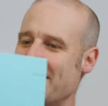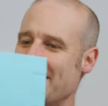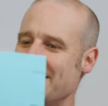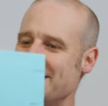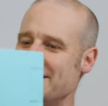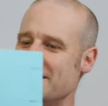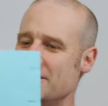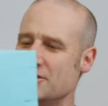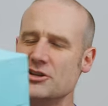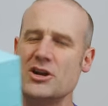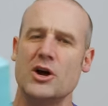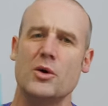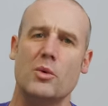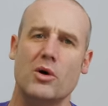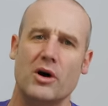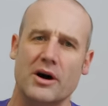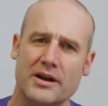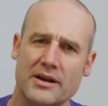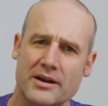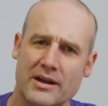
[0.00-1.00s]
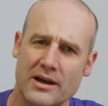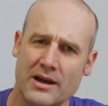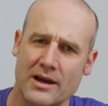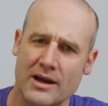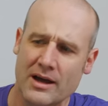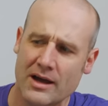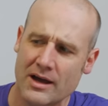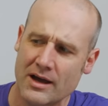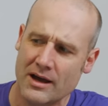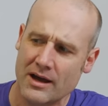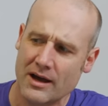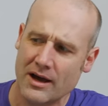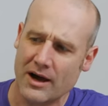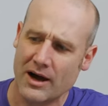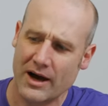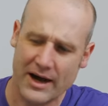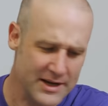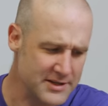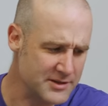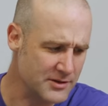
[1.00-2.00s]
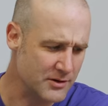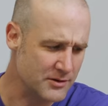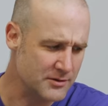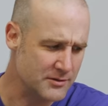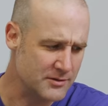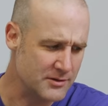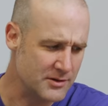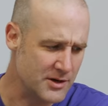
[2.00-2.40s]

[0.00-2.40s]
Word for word: I did it. You know what? I don't